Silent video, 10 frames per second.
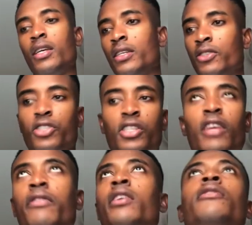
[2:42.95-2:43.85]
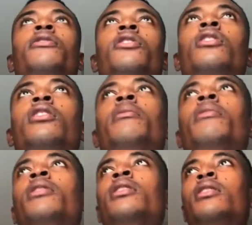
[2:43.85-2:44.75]
So shave it for a good
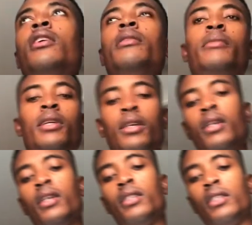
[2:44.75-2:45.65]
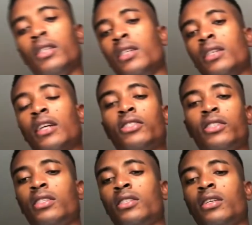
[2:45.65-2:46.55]
amount of time till you can actually
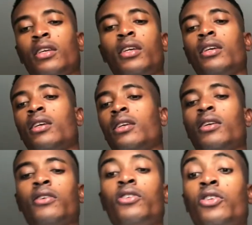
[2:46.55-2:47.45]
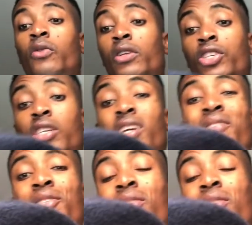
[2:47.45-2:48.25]
see, you know, you don't want to shave it too